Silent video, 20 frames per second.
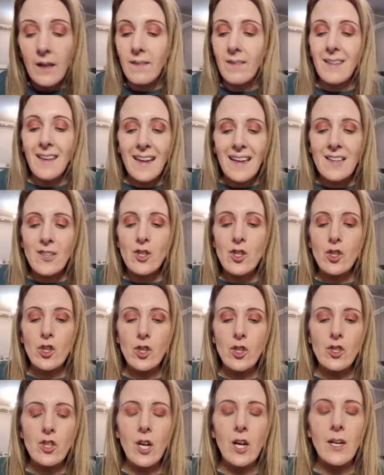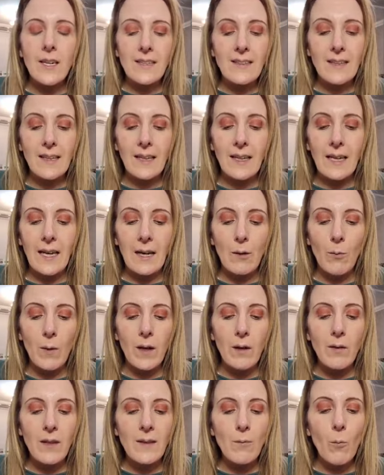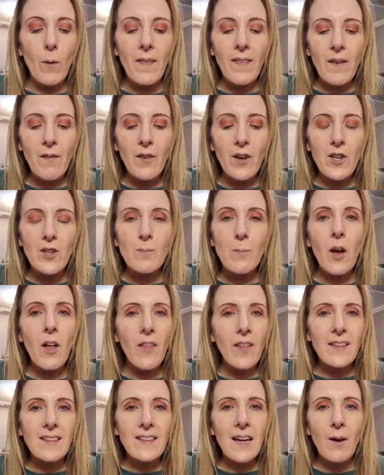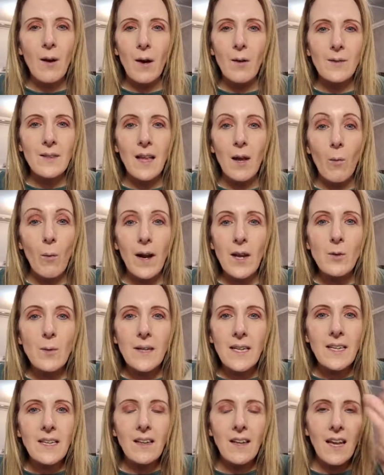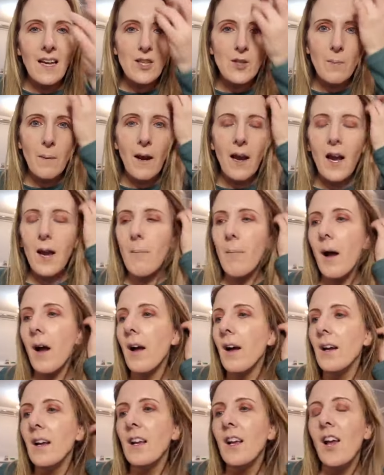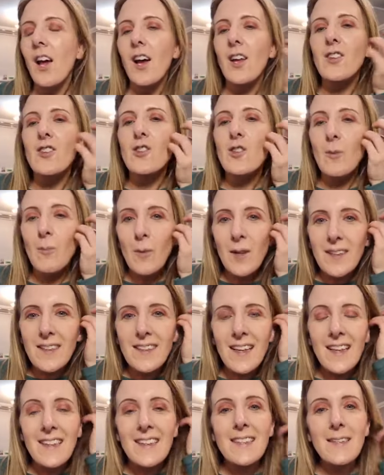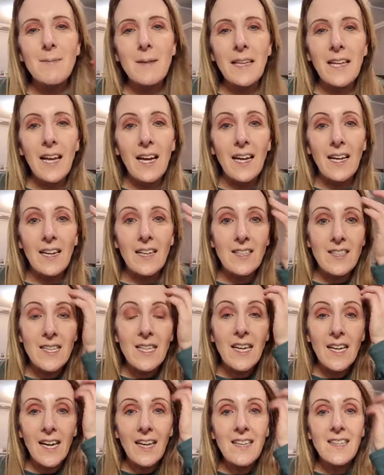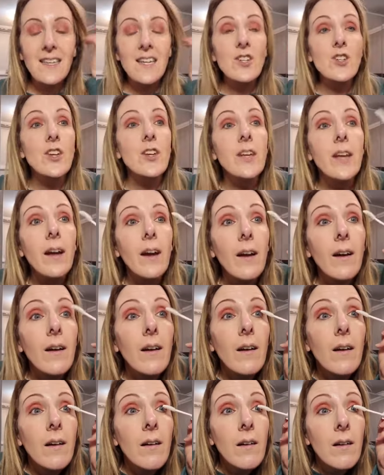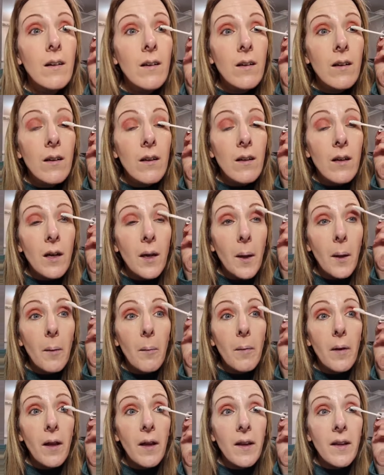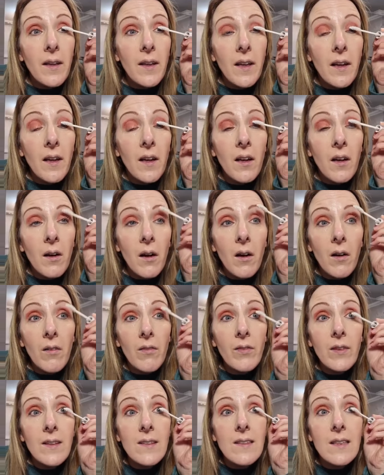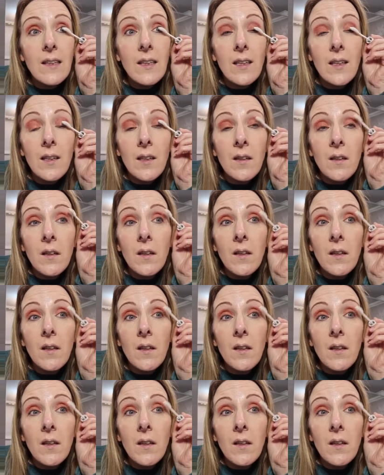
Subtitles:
This just honestly, when they first brought this out, I was like, why do I need a lash primer? And someone said to me, like, do you condition your hair? And I'm like, yeah, obviously.